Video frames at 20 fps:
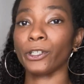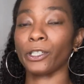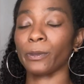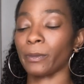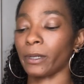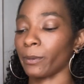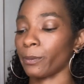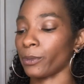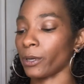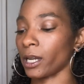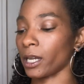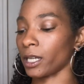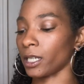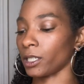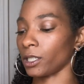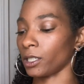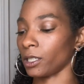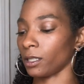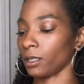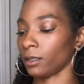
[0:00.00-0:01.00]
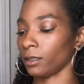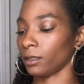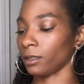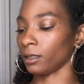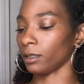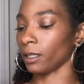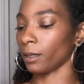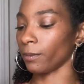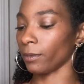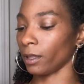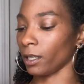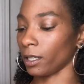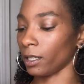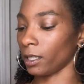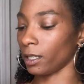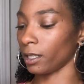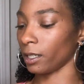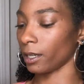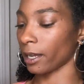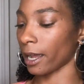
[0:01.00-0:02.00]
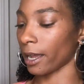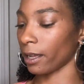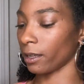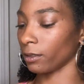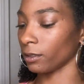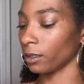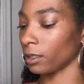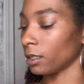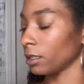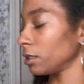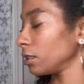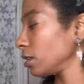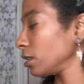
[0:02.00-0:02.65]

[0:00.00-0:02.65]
to my brush. I'm thinning it out.